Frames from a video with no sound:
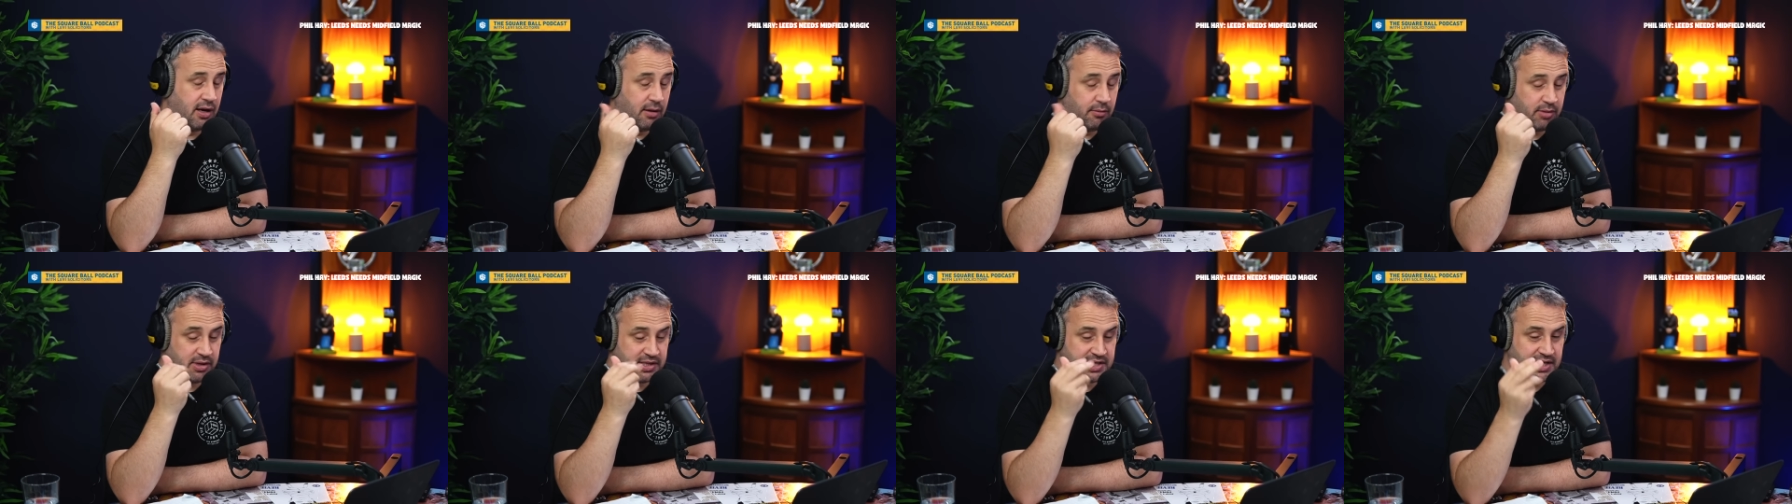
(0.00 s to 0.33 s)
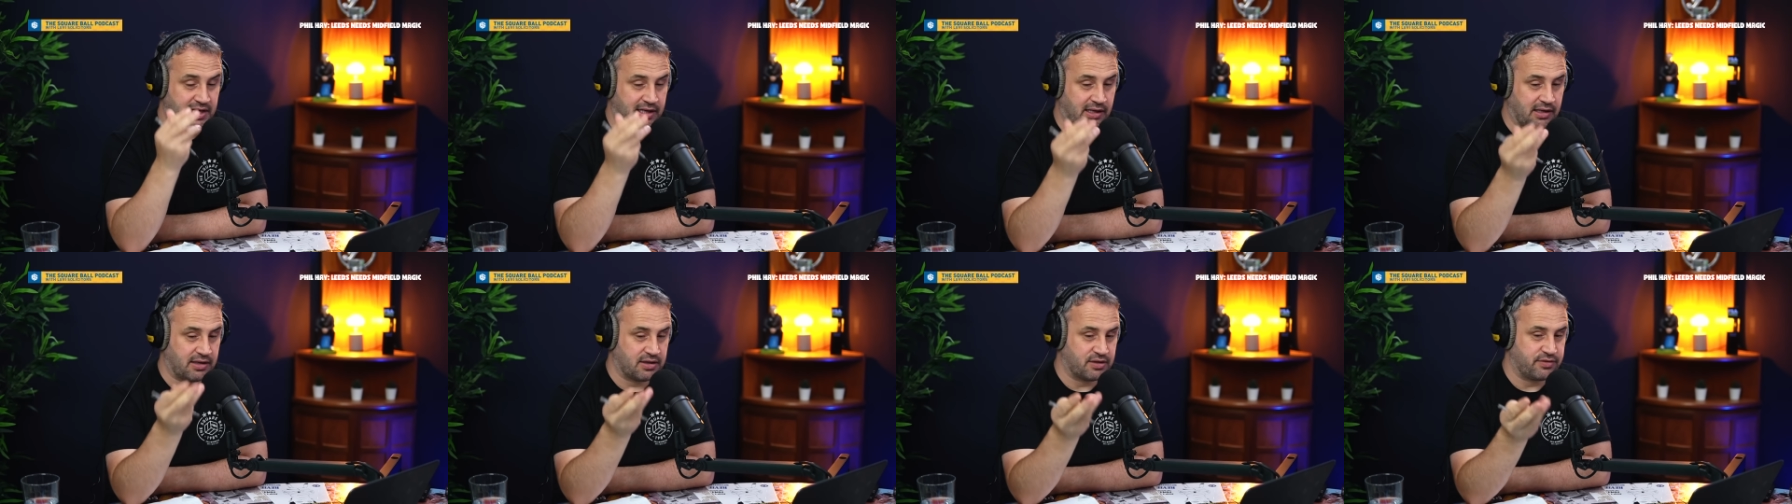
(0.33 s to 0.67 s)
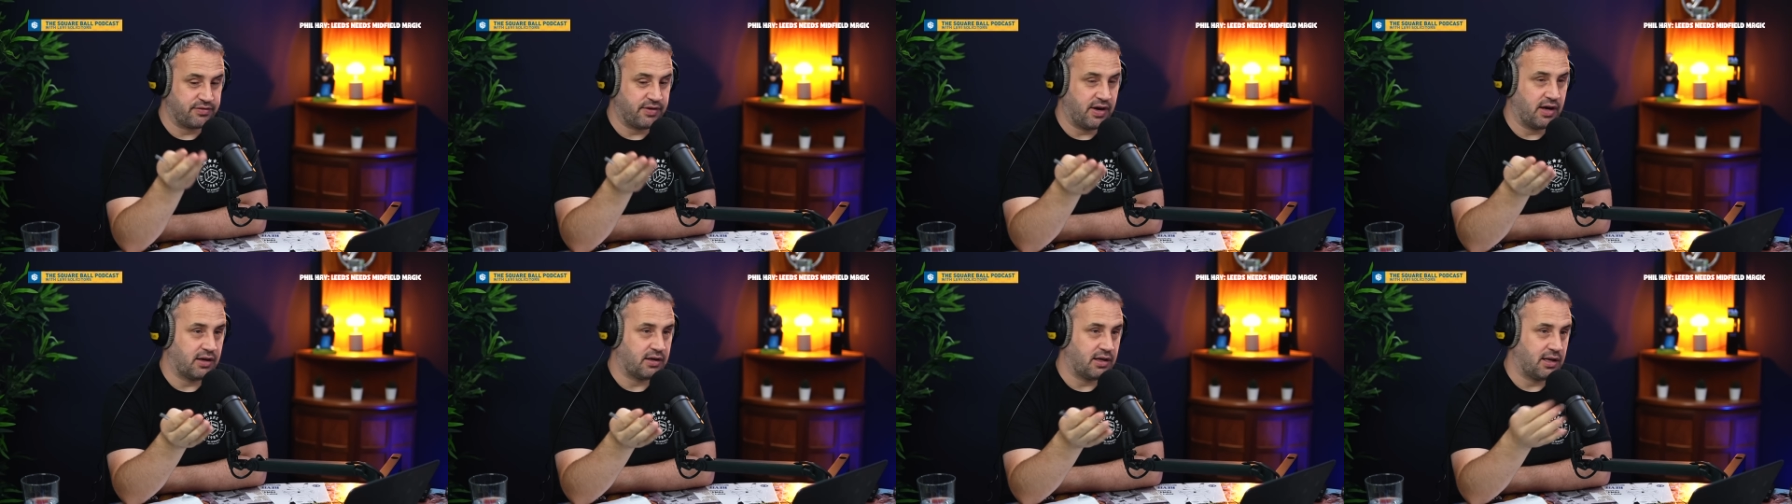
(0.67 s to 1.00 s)
particularly because
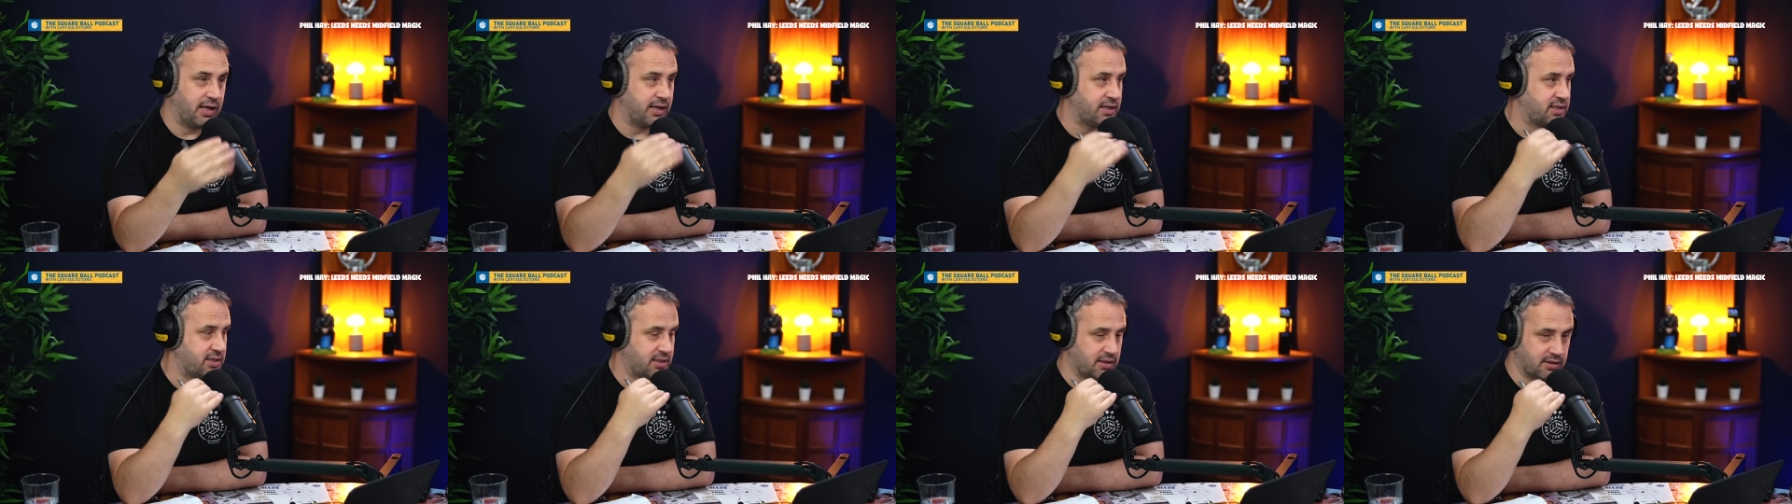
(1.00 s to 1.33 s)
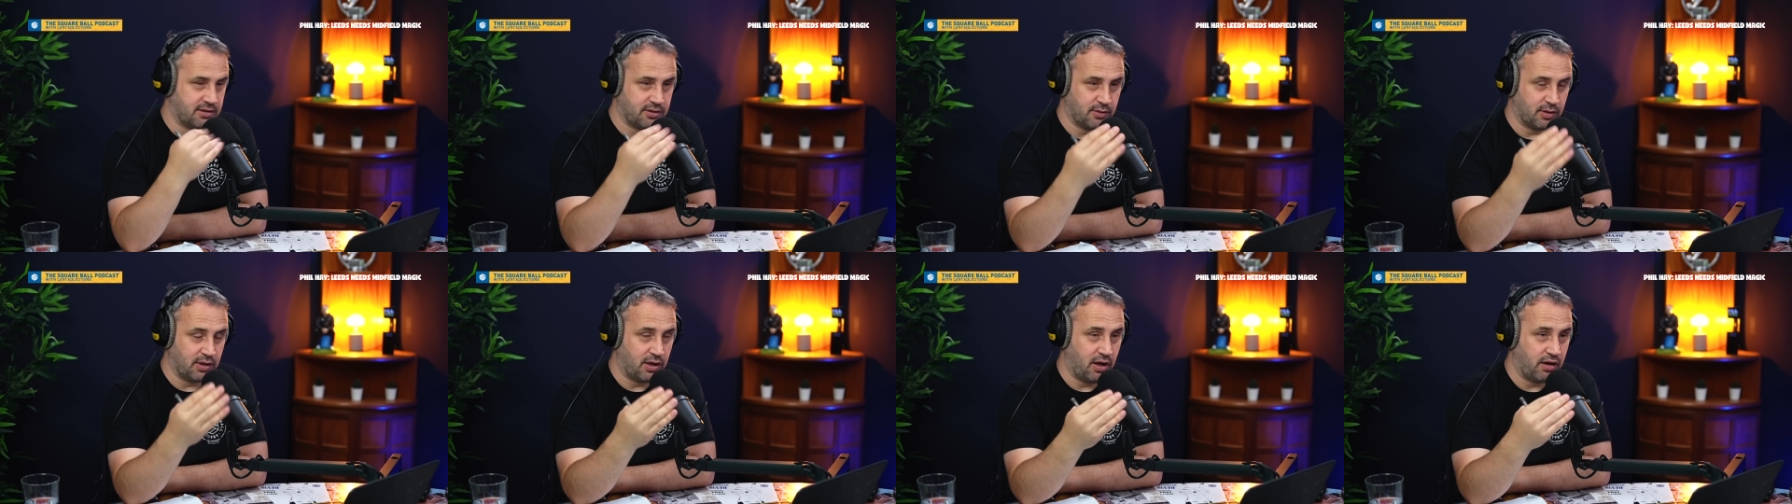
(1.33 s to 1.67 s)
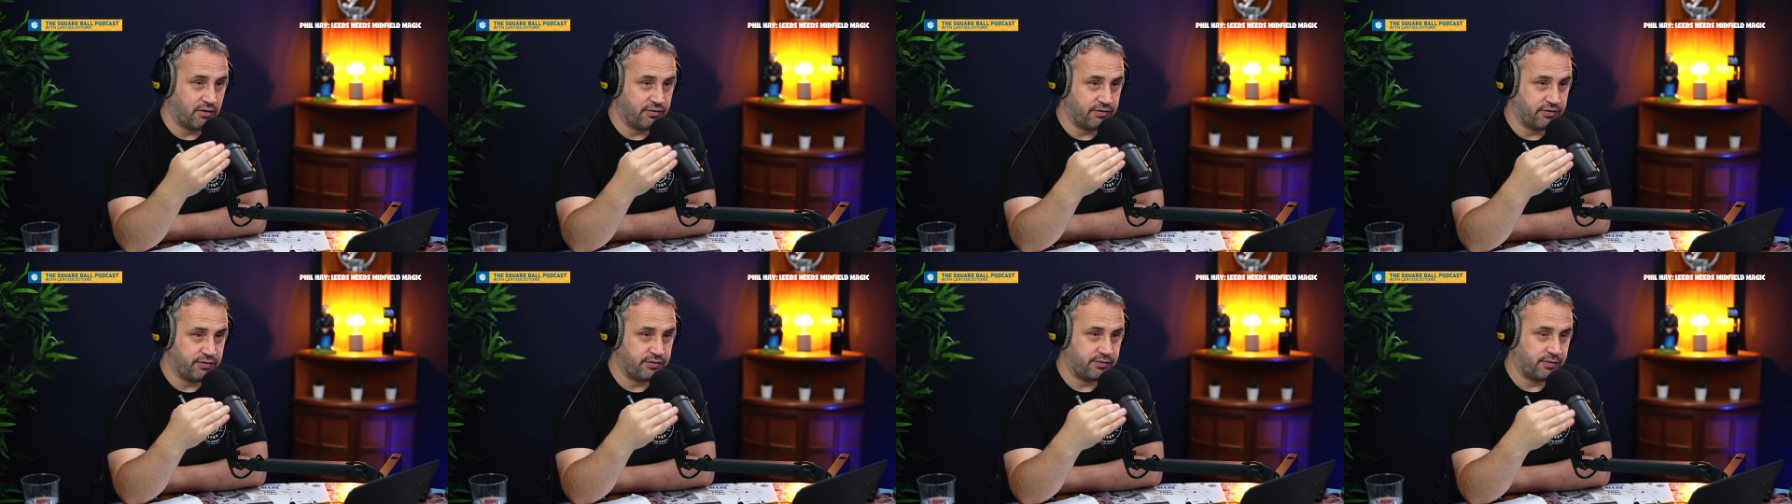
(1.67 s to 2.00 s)
Farke likes to do a lot
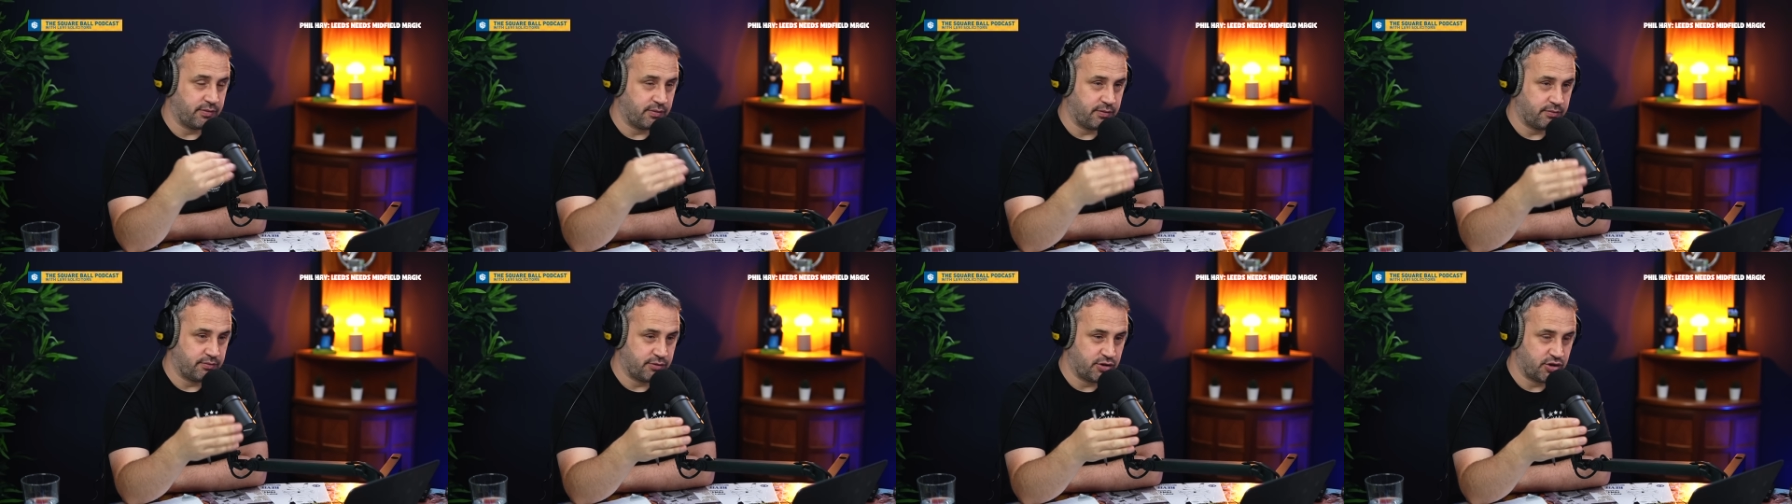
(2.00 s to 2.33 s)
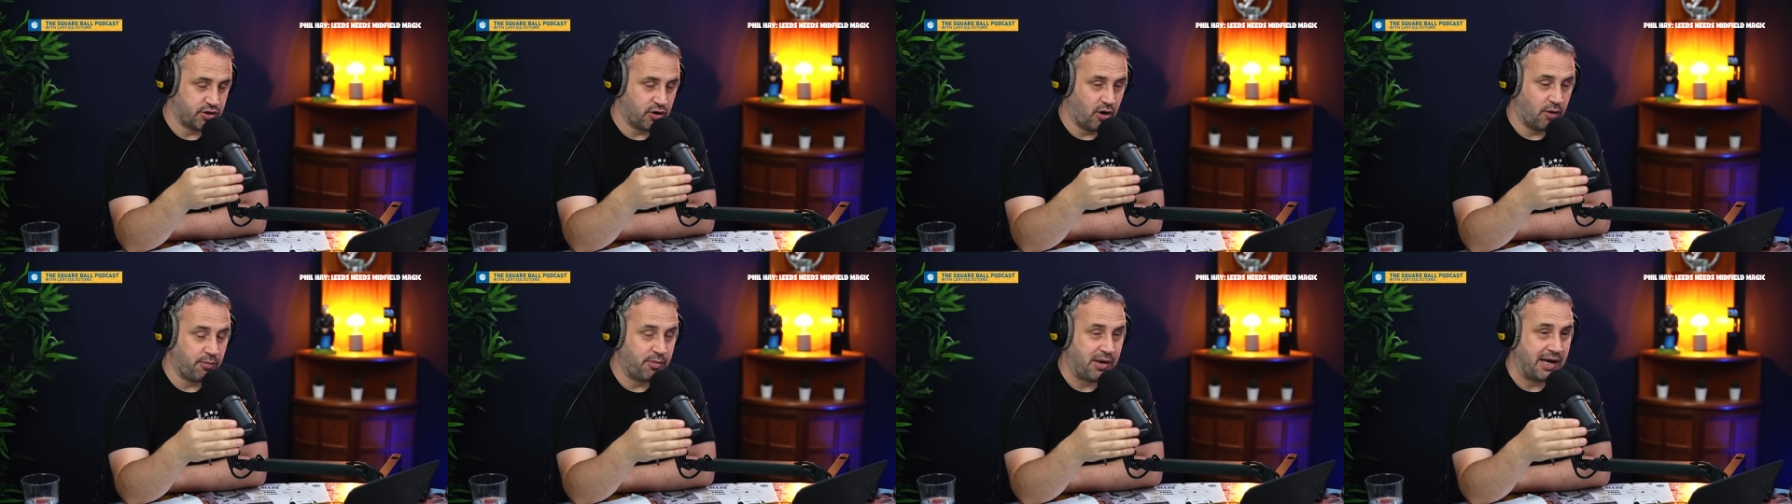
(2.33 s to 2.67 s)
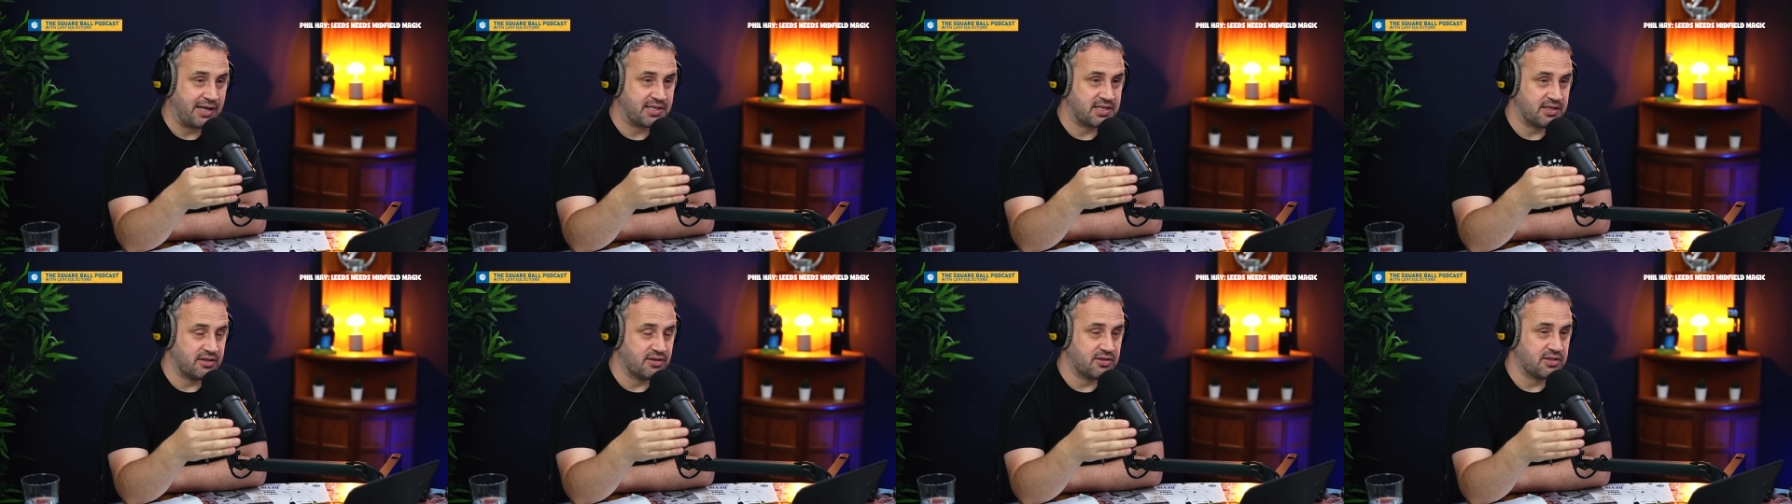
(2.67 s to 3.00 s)
of short
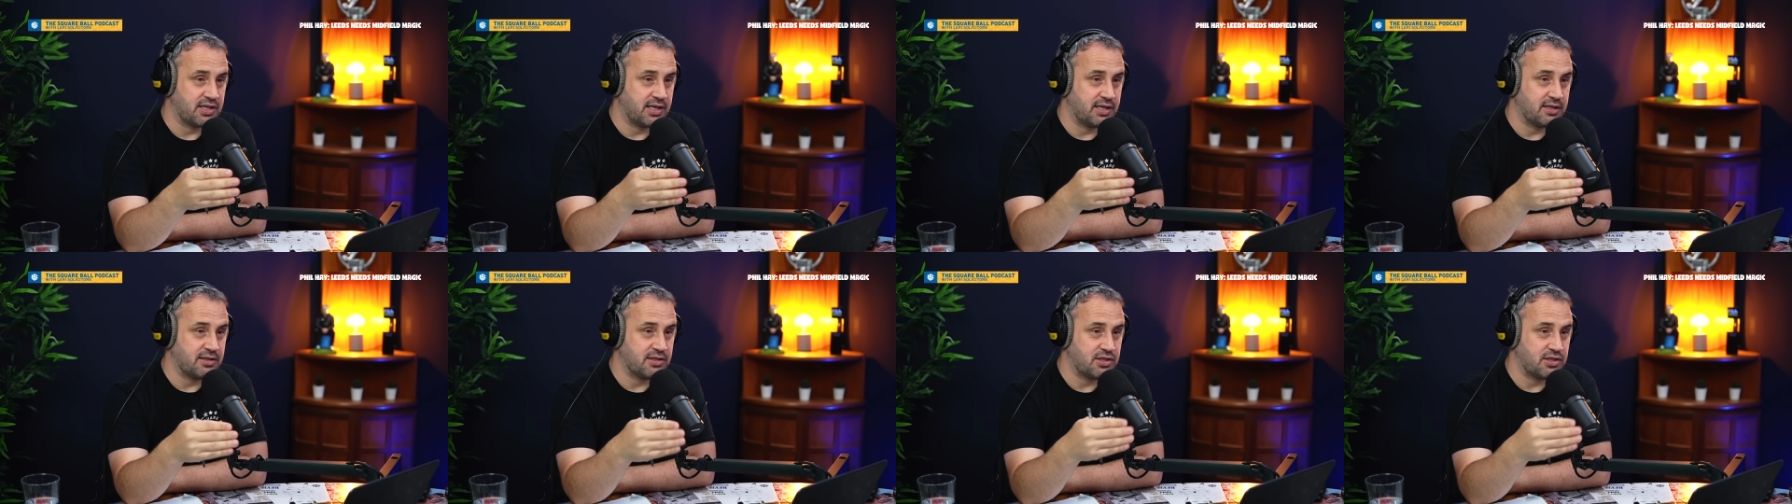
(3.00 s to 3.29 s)
passing, doesn't he?